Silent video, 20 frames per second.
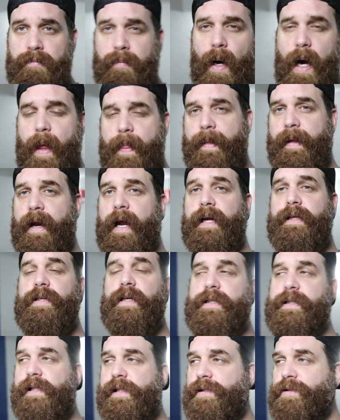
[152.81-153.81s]
but then I
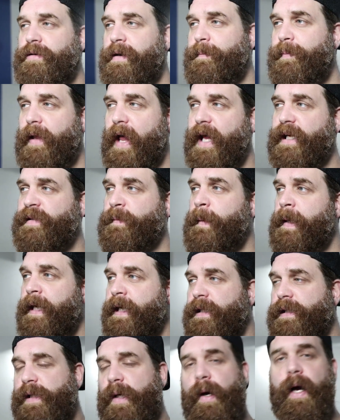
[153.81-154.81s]
took this trip last
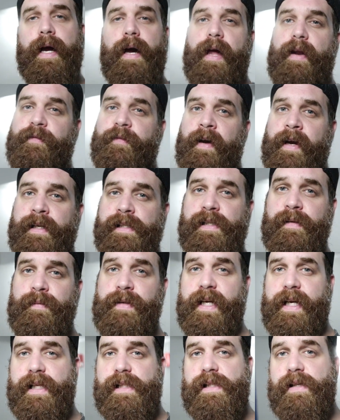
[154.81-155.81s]
minute, so I gotta find
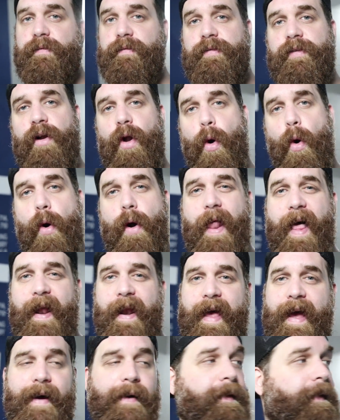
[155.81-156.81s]
some tickets in
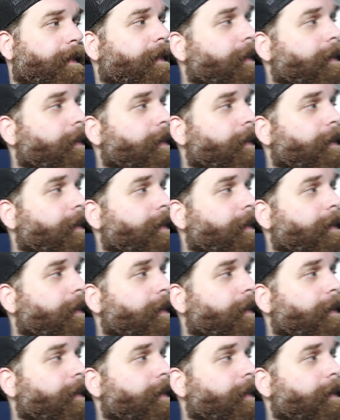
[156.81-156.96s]
Florida now.